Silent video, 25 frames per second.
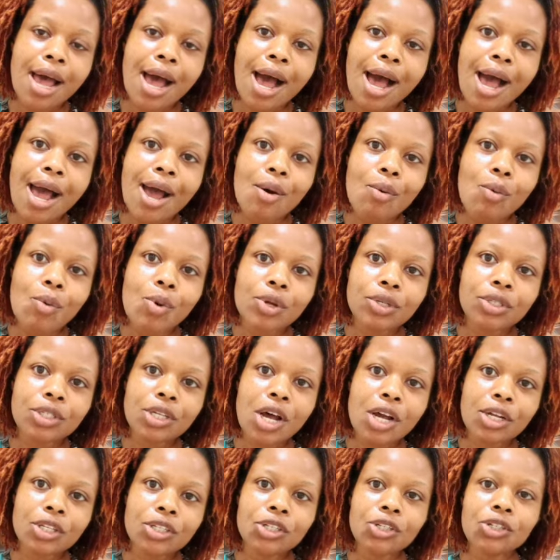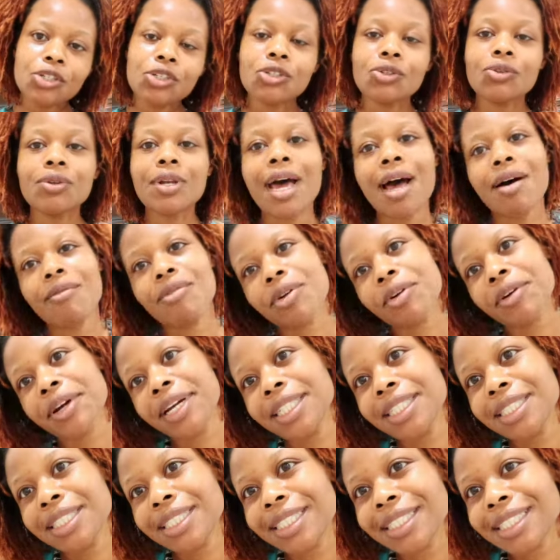I will talk to you soon. Have a
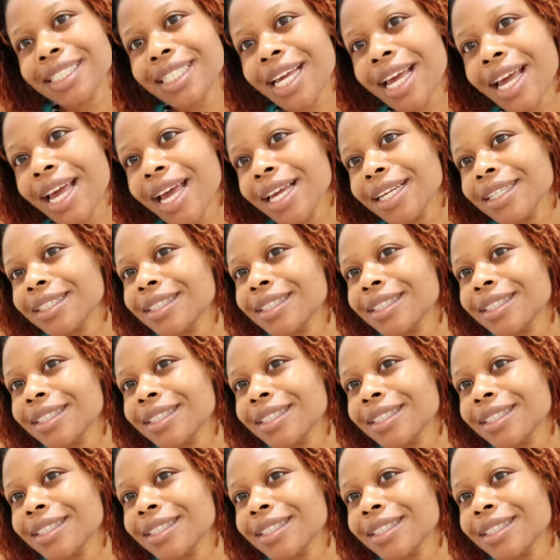great day.